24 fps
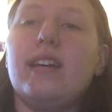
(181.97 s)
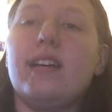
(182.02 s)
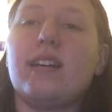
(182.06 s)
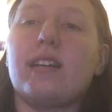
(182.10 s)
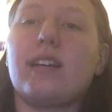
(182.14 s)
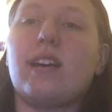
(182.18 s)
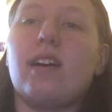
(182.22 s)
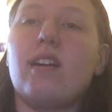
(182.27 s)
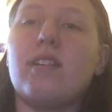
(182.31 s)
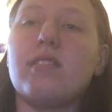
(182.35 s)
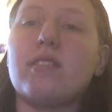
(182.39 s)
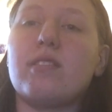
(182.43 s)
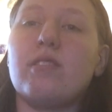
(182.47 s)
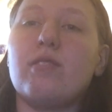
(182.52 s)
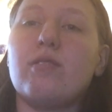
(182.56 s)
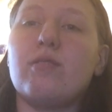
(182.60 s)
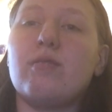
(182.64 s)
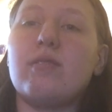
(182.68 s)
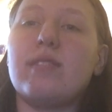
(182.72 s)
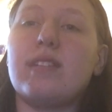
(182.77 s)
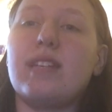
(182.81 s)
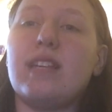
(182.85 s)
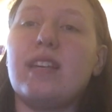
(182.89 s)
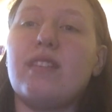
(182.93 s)

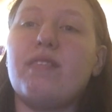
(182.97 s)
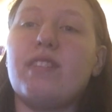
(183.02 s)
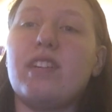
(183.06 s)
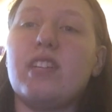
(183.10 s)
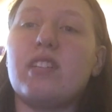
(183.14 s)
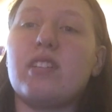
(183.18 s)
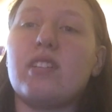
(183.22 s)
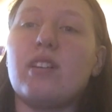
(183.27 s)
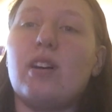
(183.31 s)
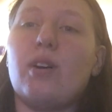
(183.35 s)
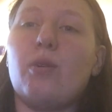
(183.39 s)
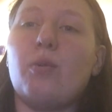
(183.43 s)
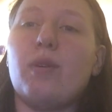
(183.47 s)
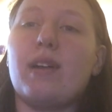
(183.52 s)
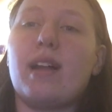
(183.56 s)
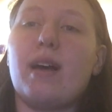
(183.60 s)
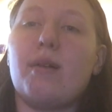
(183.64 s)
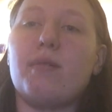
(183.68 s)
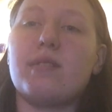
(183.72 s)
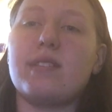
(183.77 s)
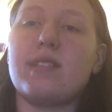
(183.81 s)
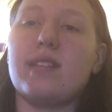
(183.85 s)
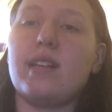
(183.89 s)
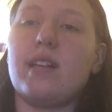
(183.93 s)
cartoon TV show when
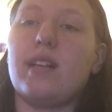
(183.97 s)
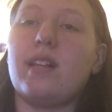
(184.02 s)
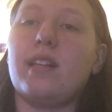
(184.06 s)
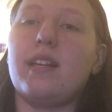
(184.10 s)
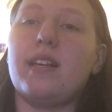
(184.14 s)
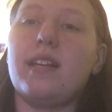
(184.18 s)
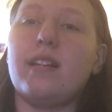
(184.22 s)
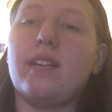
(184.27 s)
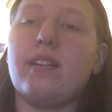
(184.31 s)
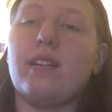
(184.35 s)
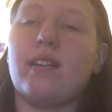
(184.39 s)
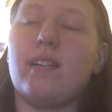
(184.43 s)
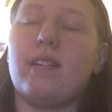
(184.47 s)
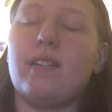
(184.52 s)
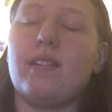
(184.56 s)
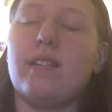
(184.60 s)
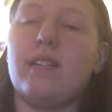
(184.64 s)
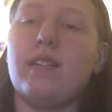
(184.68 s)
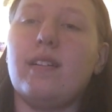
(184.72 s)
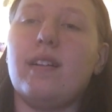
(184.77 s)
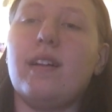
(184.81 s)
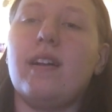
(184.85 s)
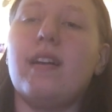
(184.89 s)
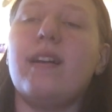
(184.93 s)
I was a little
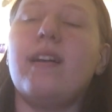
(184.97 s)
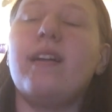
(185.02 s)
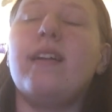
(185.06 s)
girl.